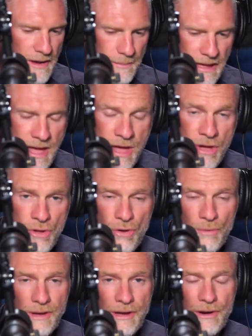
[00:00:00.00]
topic.
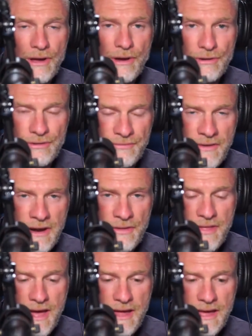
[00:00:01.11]
So here's the final
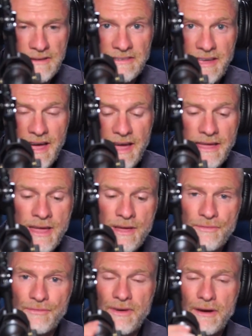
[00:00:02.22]
thought as a guy.
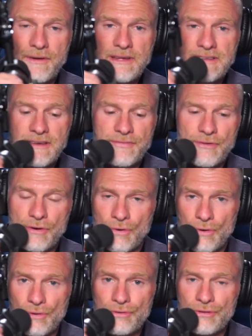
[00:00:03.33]
Very
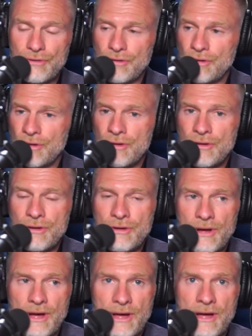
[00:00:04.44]
difficult
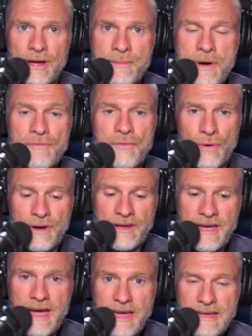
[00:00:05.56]
for a
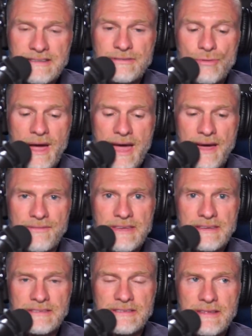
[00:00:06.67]
guy to have
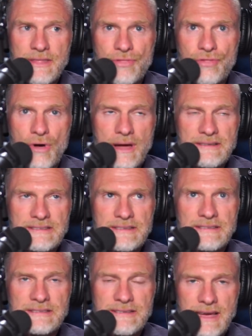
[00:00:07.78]
his thoughts
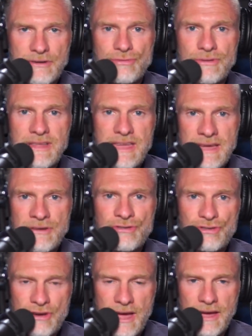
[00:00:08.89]
sexually in
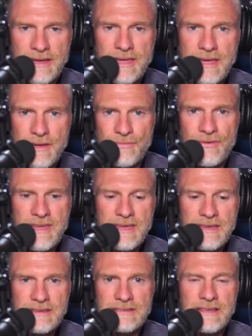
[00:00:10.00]
check if he
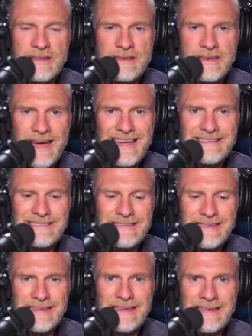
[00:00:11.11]
is not
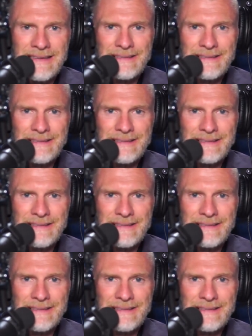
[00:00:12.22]
getting